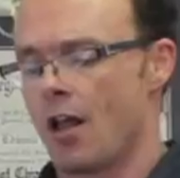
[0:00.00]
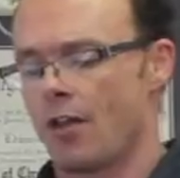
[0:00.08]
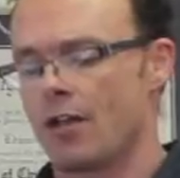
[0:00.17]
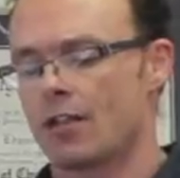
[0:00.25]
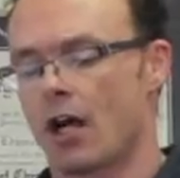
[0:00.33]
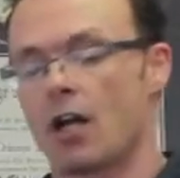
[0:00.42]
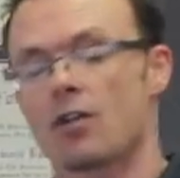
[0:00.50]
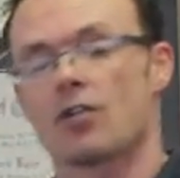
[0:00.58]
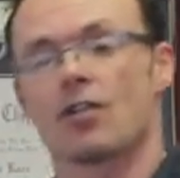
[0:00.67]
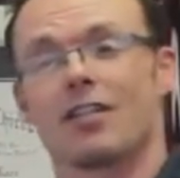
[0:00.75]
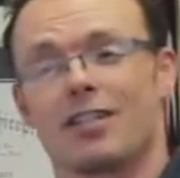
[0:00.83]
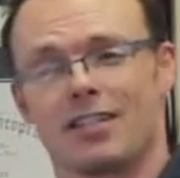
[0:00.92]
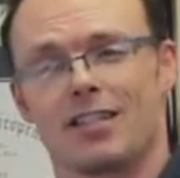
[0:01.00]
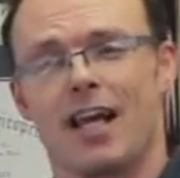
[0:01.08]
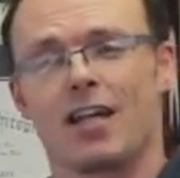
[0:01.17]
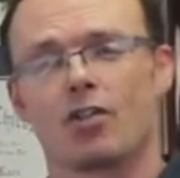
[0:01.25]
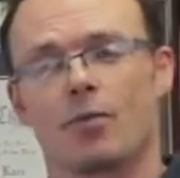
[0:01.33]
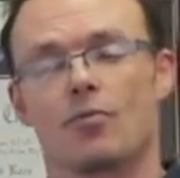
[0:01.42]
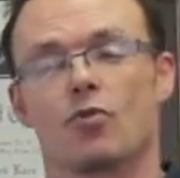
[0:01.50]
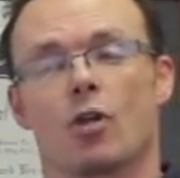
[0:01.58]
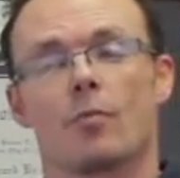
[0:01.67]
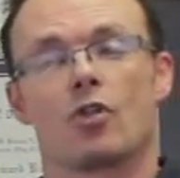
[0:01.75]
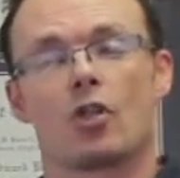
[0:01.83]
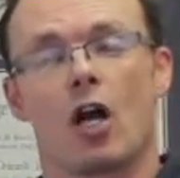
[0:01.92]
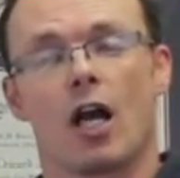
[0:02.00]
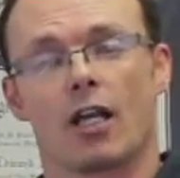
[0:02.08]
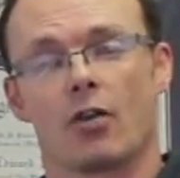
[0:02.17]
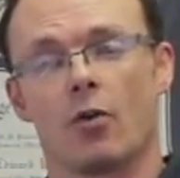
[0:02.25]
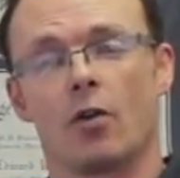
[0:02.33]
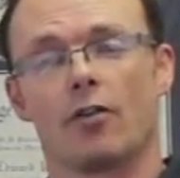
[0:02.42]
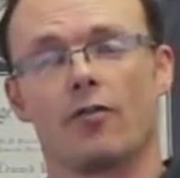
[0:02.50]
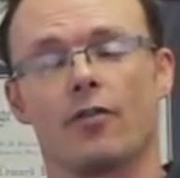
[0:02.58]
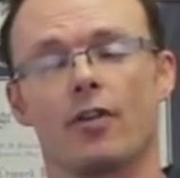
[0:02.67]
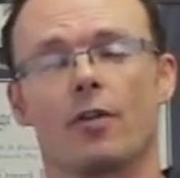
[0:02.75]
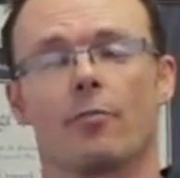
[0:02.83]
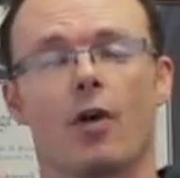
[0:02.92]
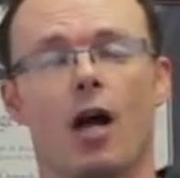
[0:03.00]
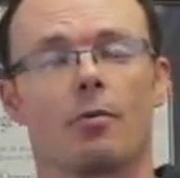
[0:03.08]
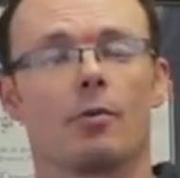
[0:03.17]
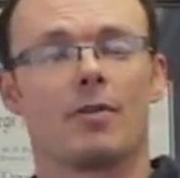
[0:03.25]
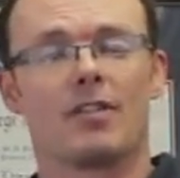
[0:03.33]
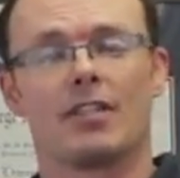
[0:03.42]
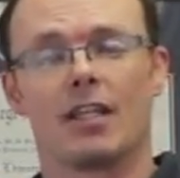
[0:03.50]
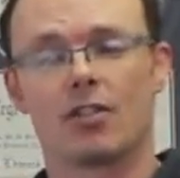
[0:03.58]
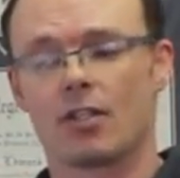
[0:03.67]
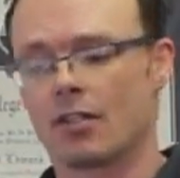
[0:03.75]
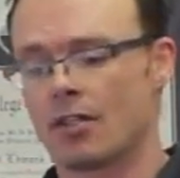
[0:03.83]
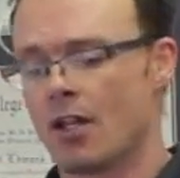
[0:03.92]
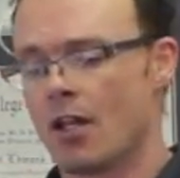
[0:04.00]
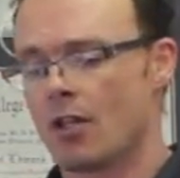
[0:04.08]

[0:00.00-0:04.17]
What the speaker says: These arches are designed to absorb shock and hold the foot in a proper position,